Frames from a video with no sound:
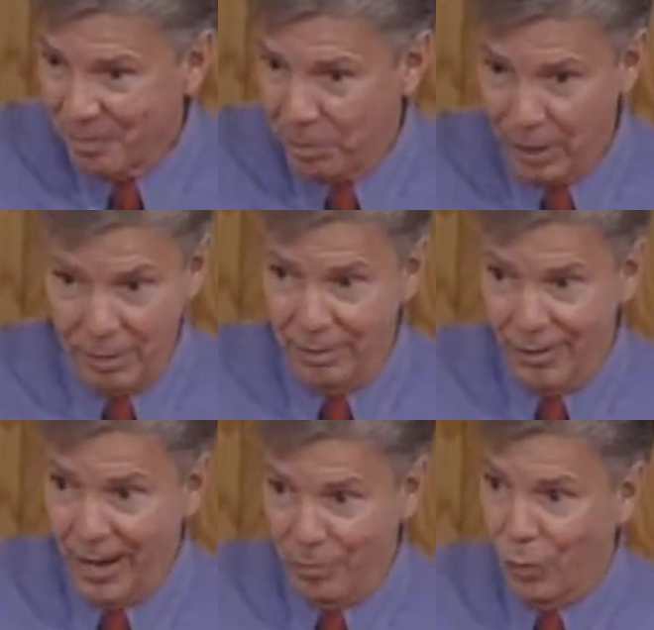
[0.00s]
But
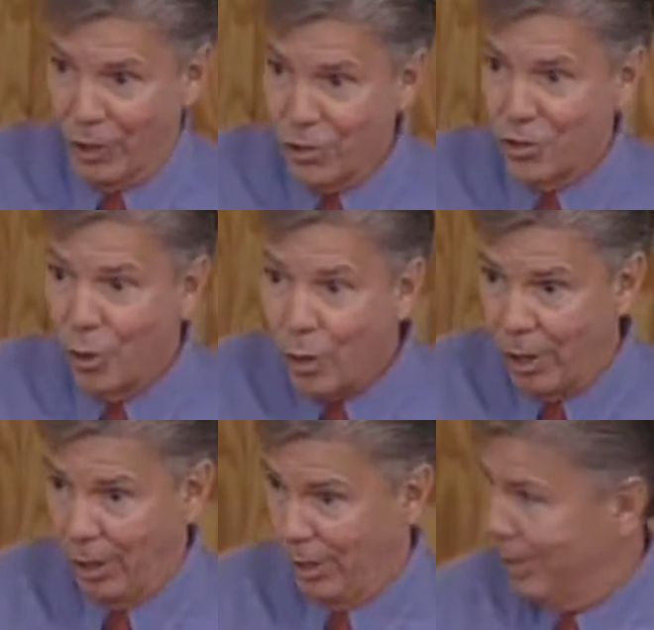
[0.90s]
I've worked so
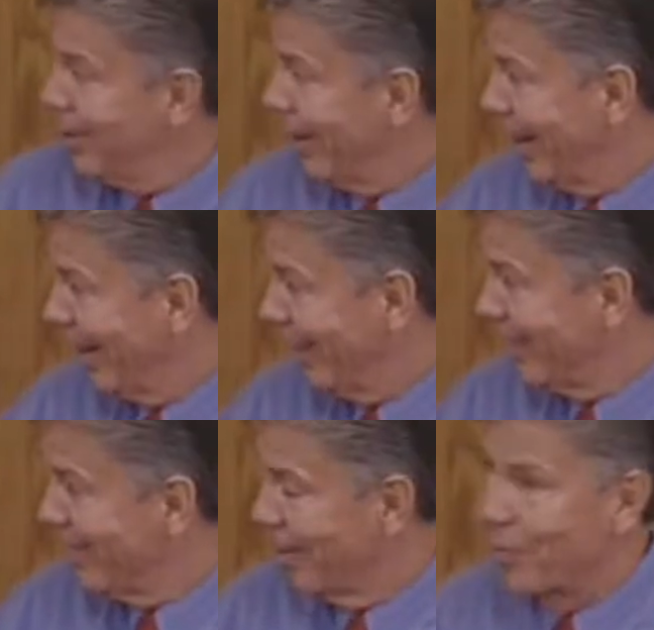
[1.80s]
hard
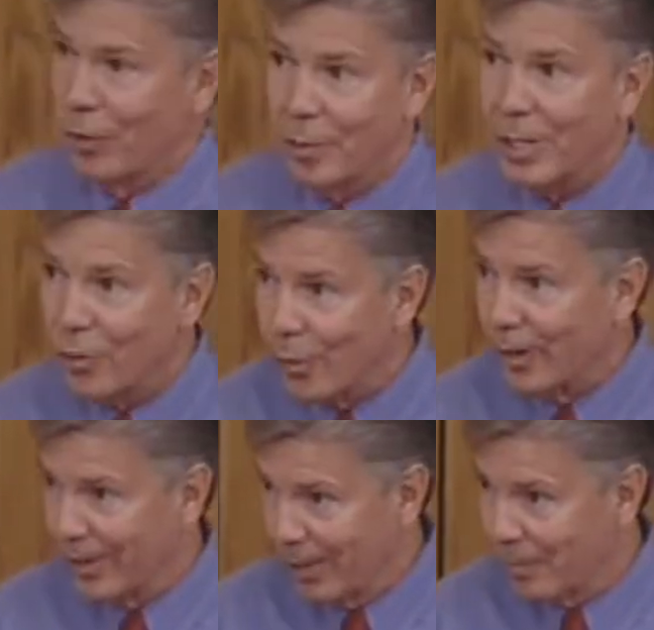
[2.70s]
at affirming who I
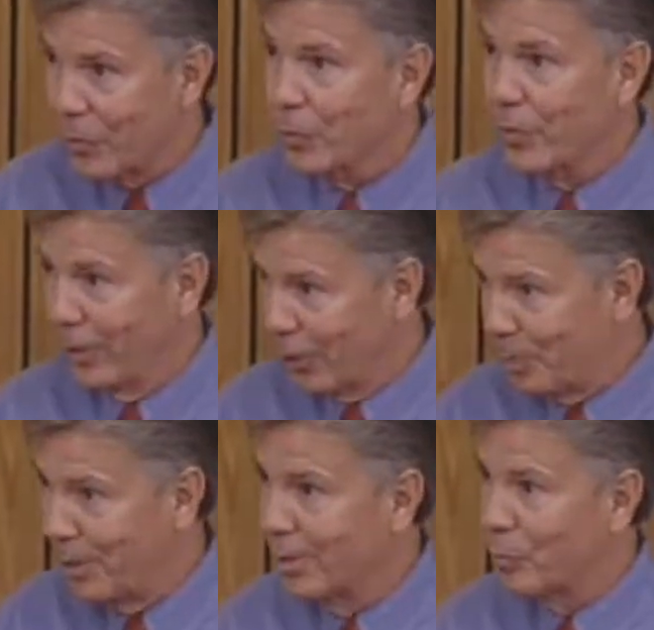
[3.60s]
am through
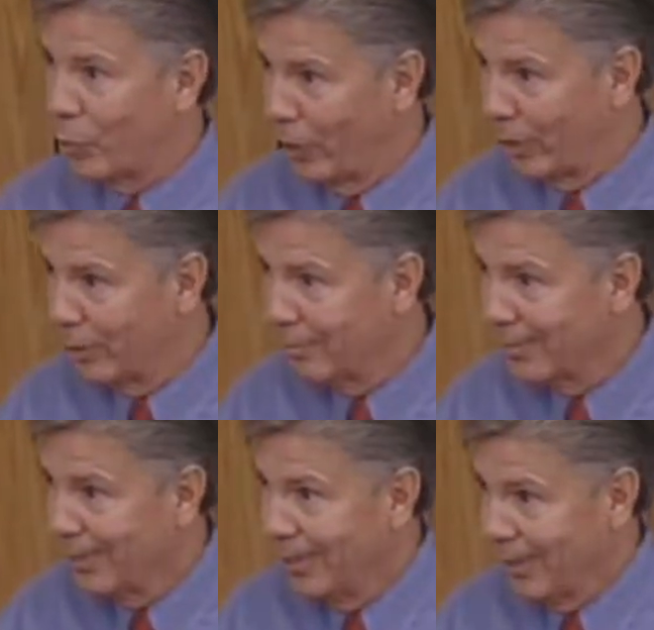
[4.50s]
therapy and prayer,
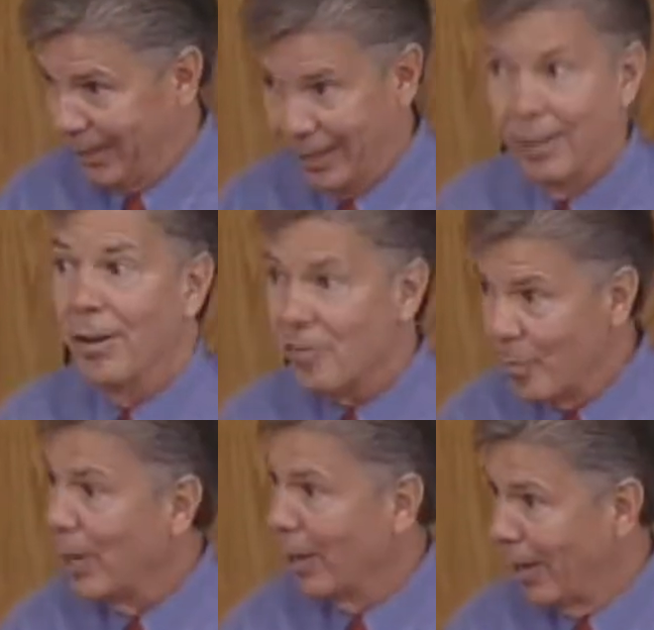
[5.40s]
and I love
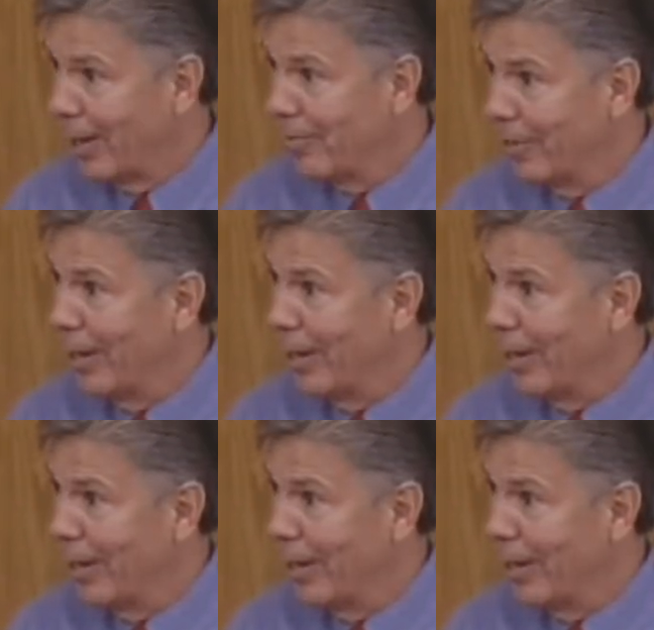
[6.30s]
my life, and